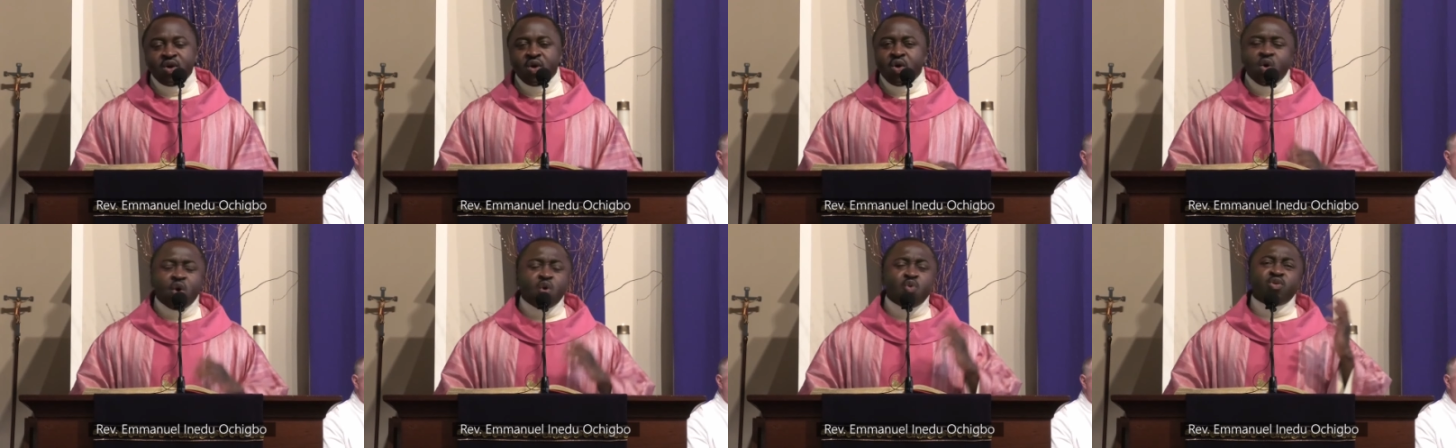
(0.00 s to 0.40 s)

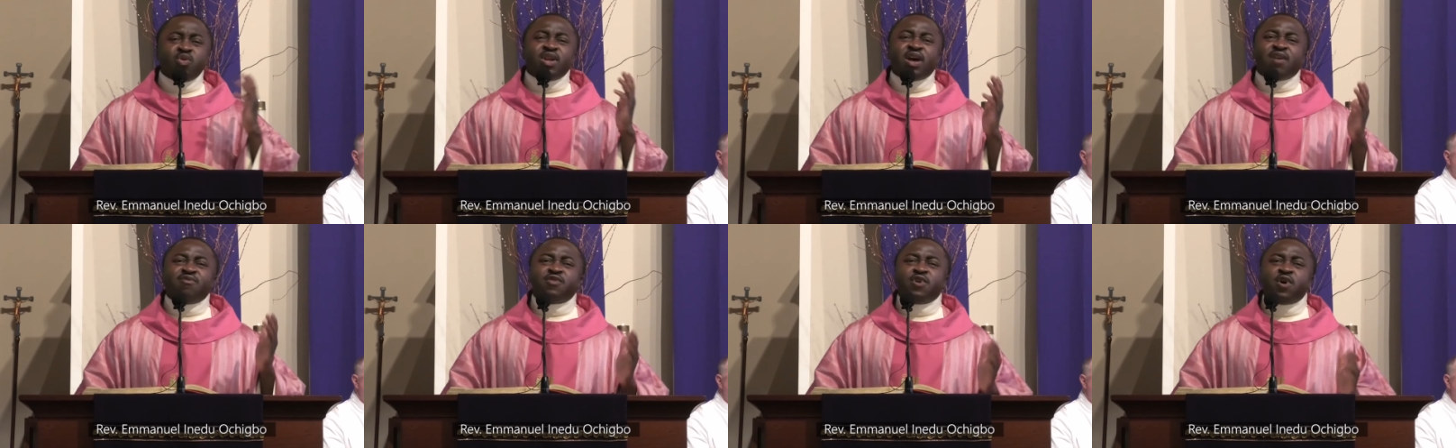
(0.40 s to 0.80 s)
Who would
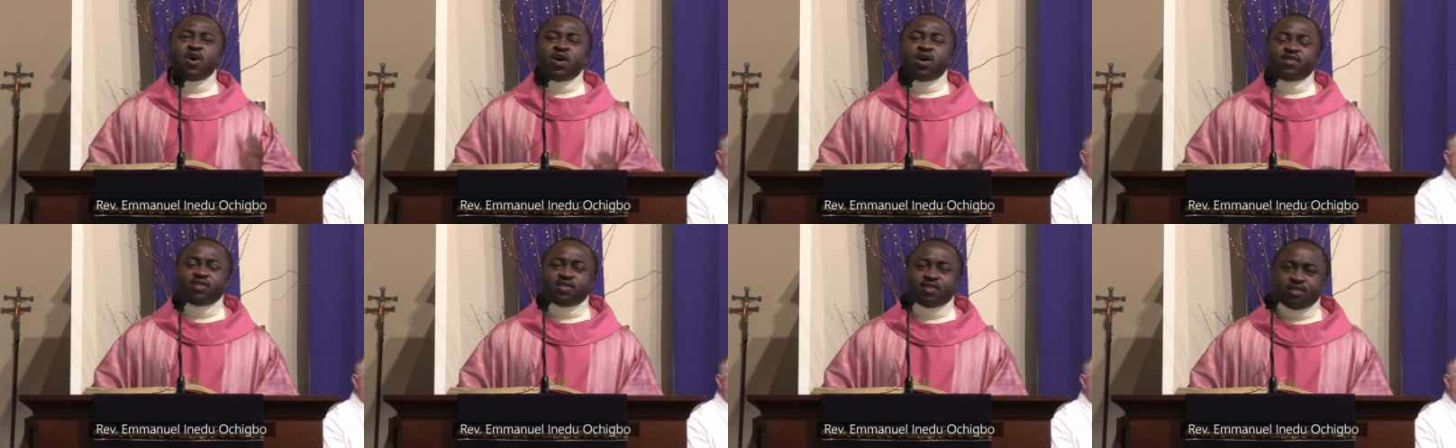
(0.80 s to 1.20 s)
have
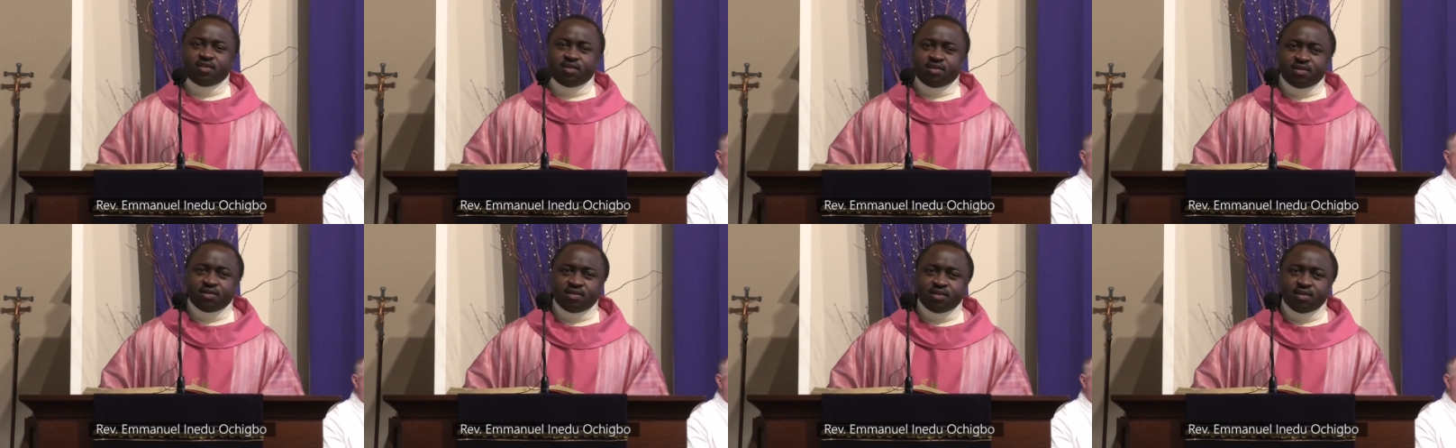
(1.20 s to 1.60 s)
thought
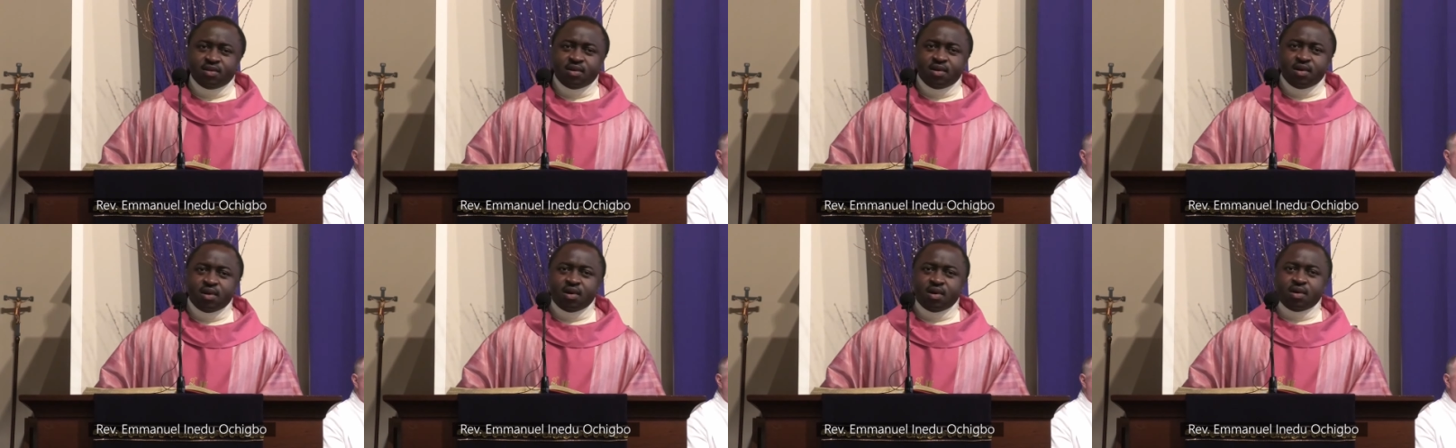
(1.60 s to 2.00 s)

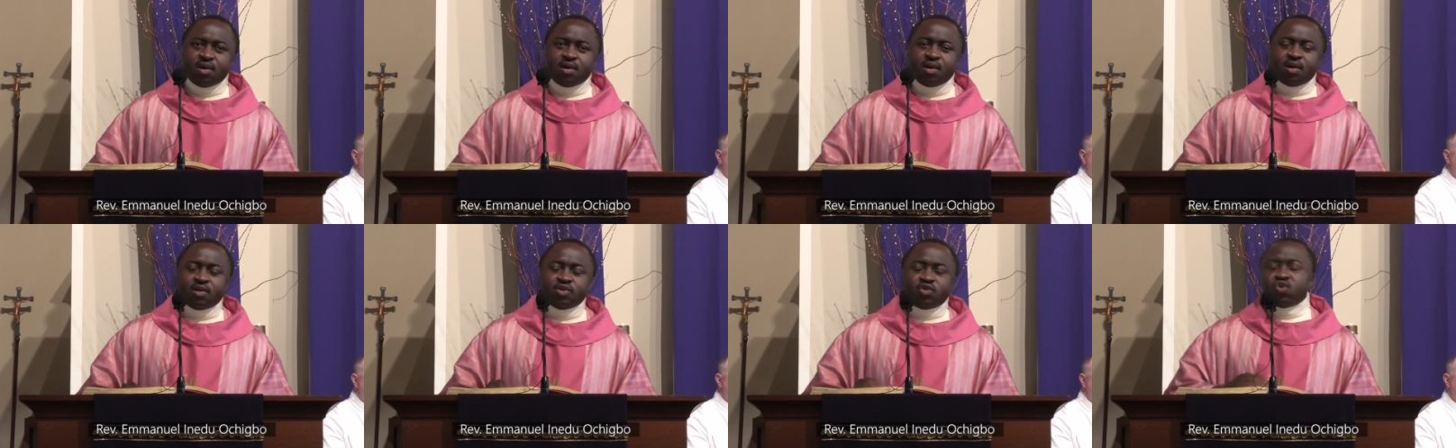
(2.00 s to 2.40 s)

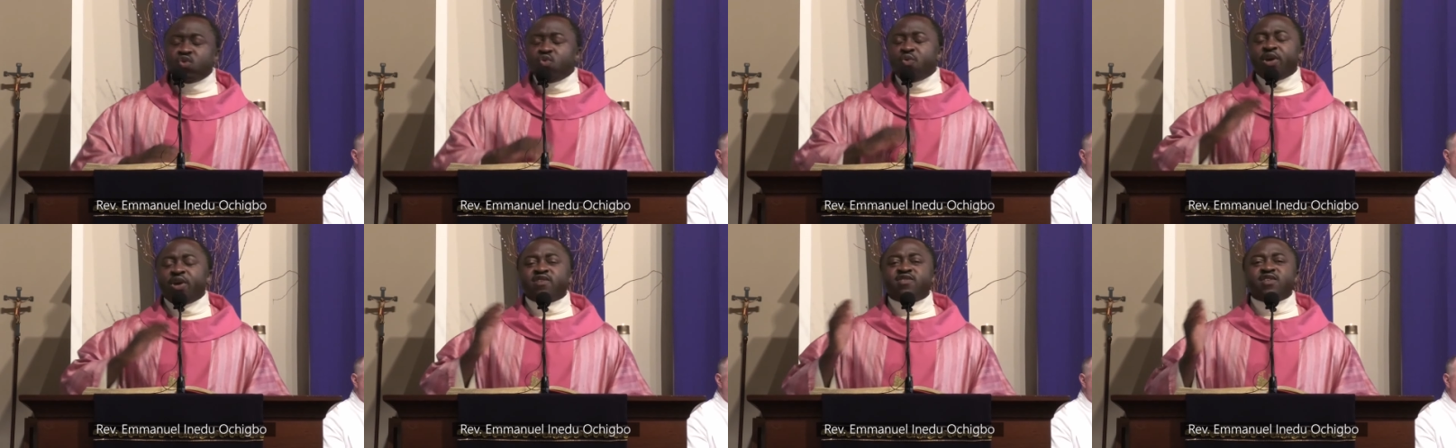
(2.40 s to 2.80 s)
two
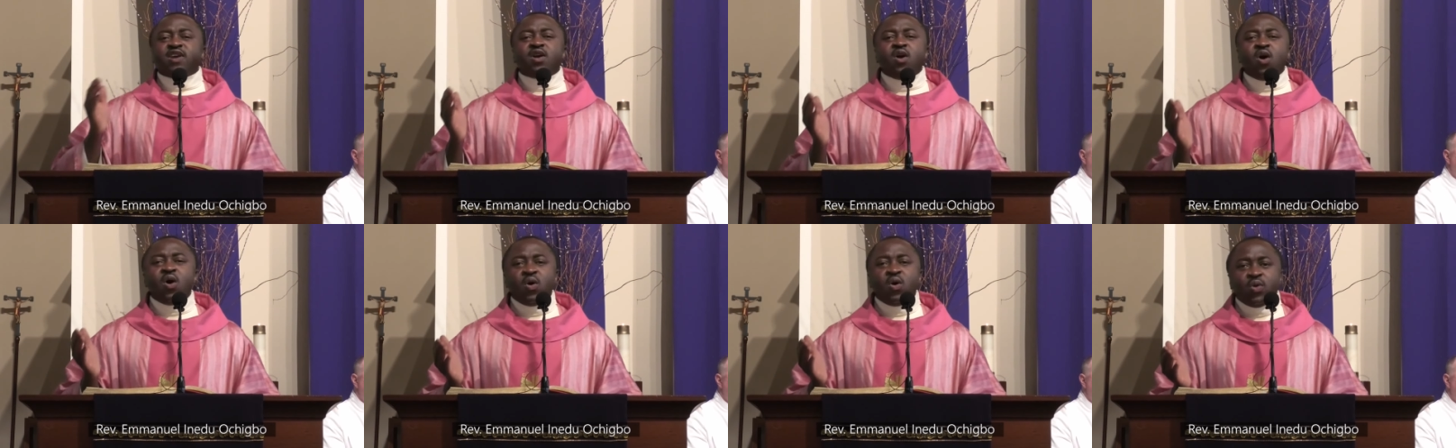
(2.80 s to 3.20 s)
weeks
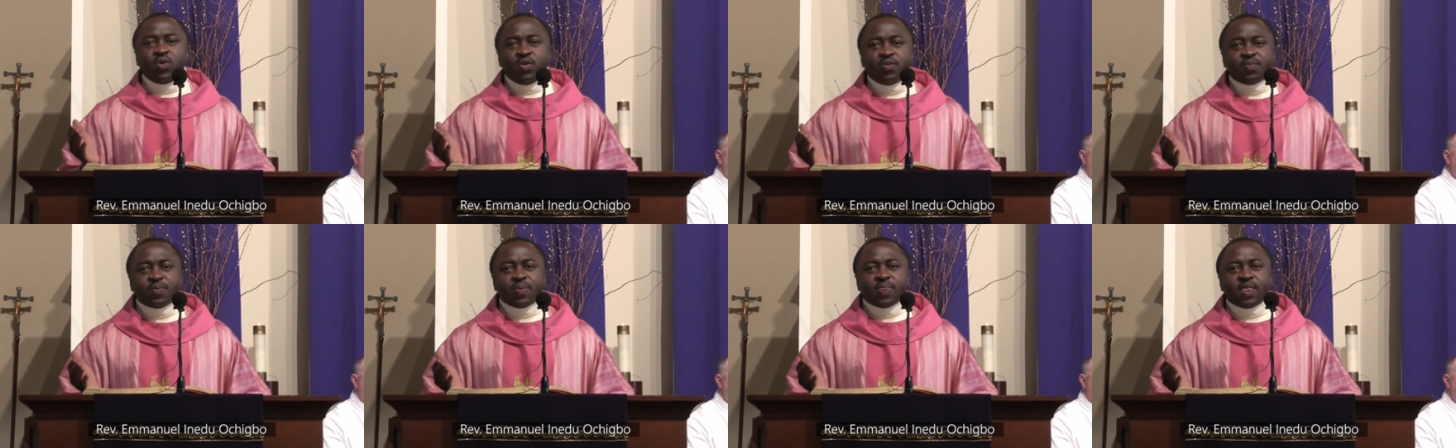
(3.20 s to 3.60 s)

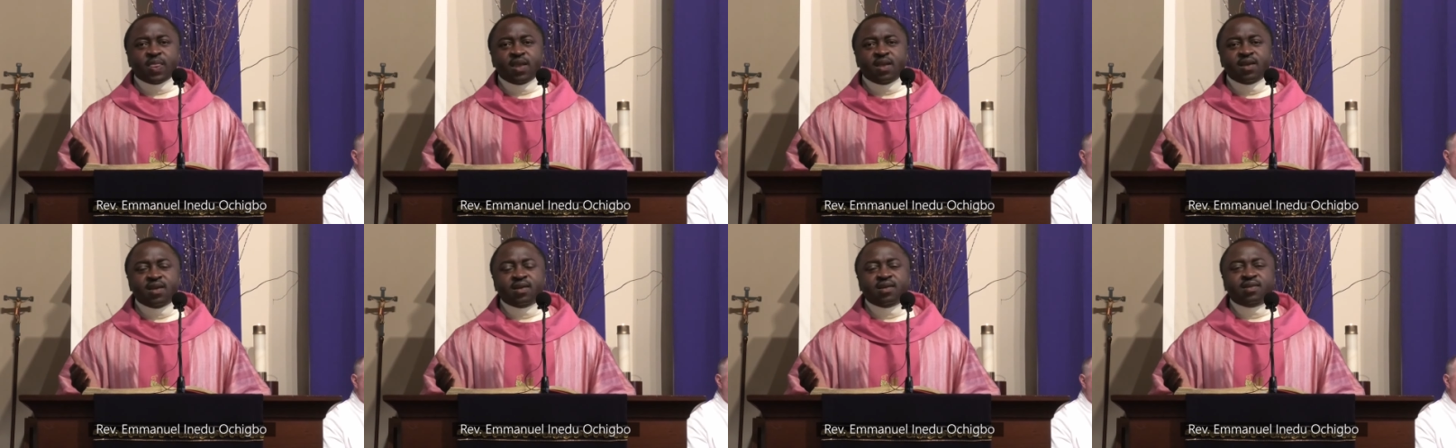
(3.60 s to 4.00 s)
ago
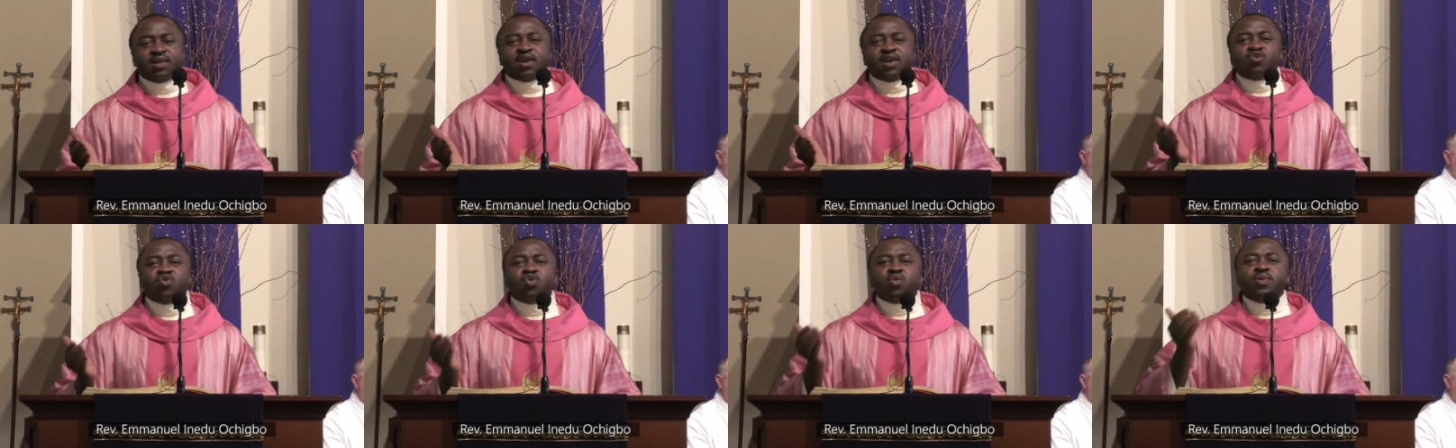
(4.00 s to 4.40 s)

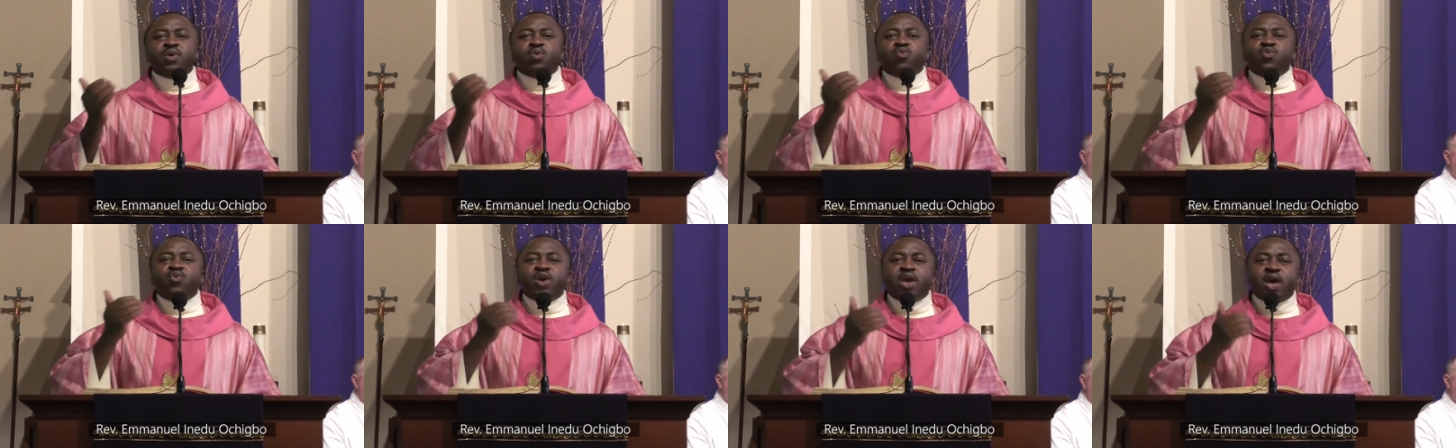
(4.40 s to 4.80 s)
that will be
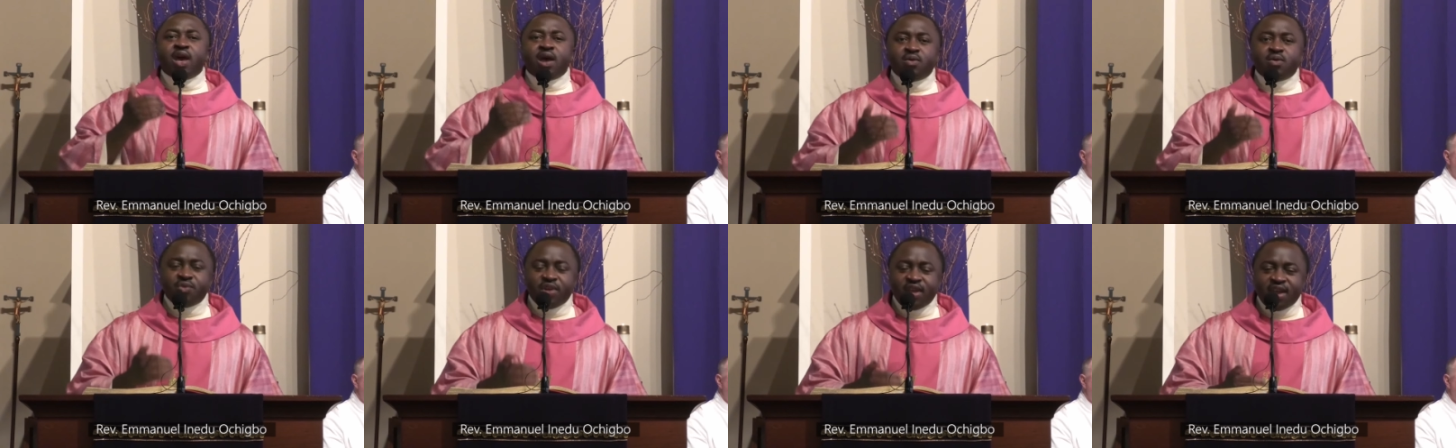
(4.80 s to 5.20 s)

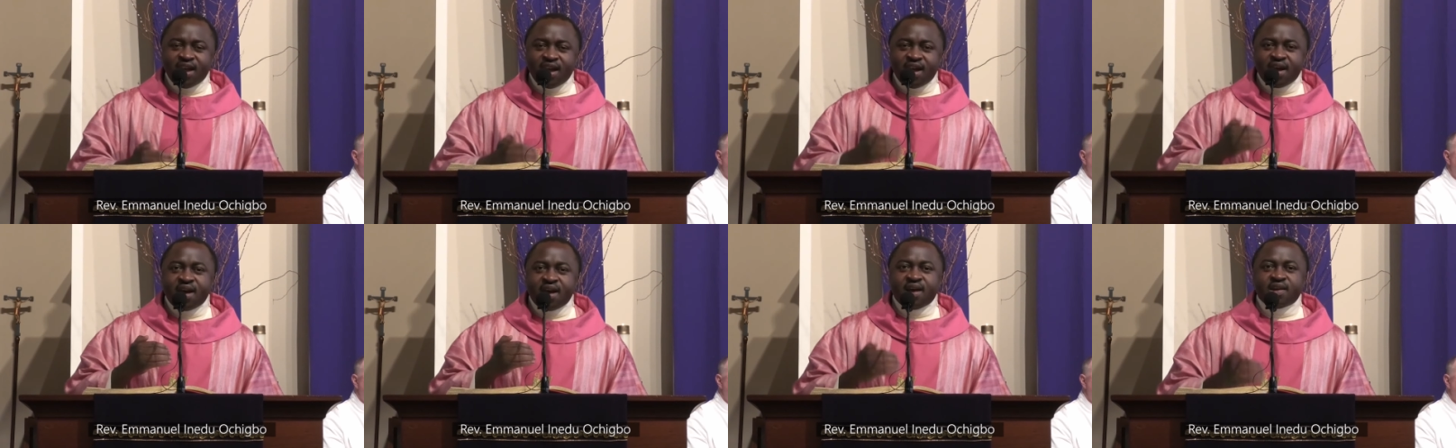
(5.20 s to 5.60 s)
where we
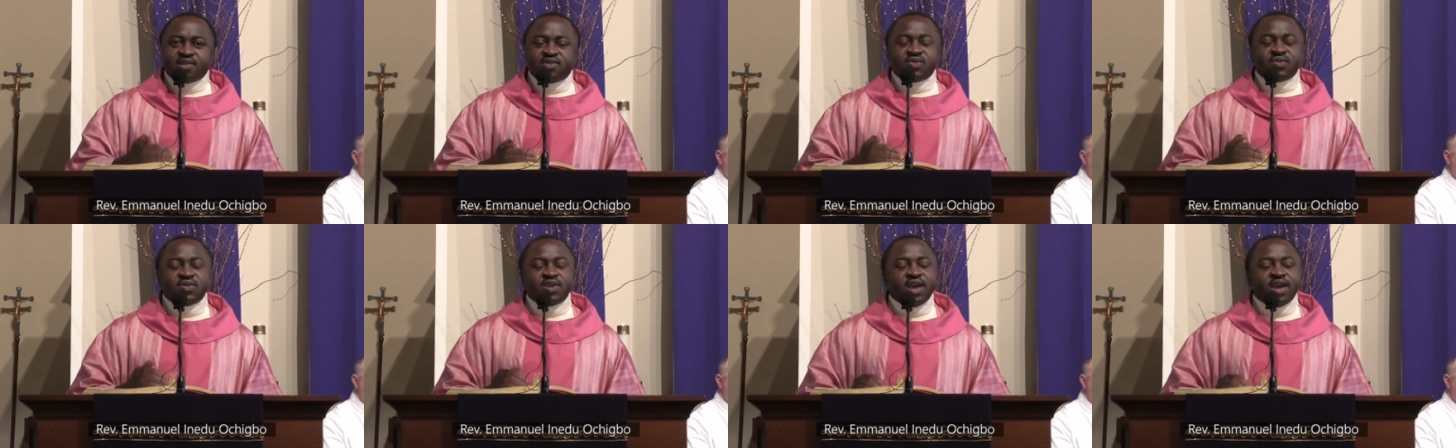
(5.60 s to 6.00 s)
are
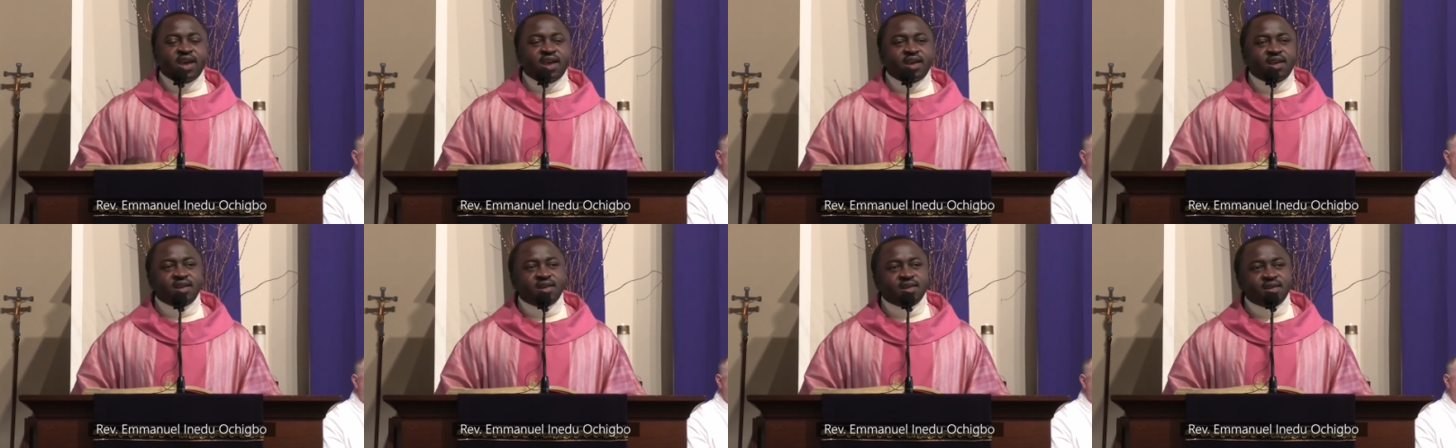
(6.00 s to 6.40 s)
today.